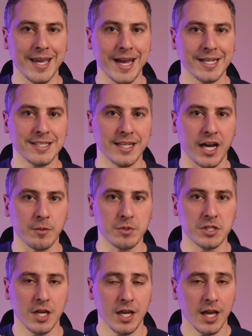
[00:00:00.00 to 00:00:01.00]
gas
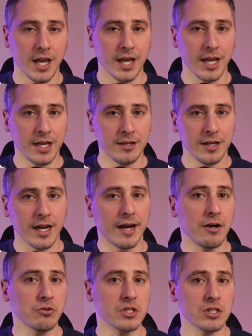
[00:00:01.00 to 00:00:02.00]
apps and
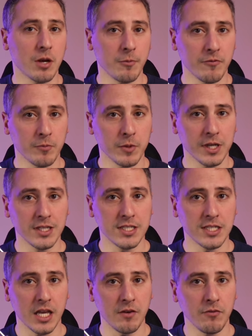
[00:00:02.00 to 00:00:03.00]
how some of them can
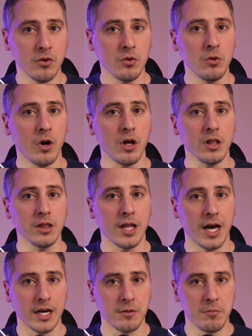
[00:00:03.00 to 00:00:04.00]
save you a
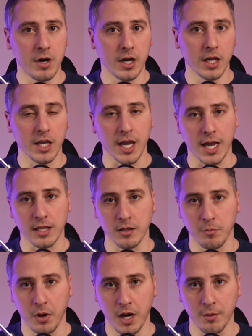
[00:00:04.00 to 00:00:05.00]
lot of money at the
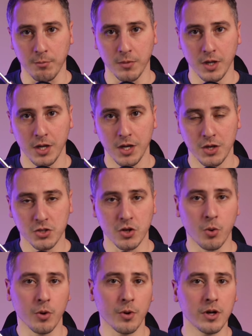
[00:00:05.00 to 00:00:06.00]
pump. So
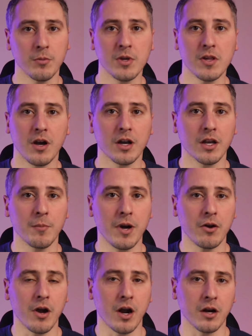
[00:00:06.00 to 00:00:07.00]
what we're going to be talking
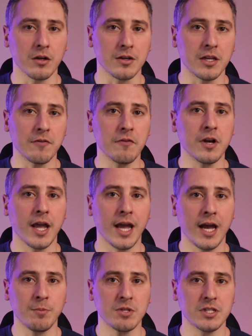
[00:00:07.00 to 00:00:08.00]
about are different
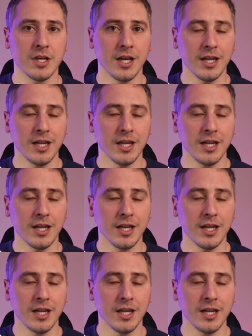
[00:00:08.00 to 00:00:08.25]
apps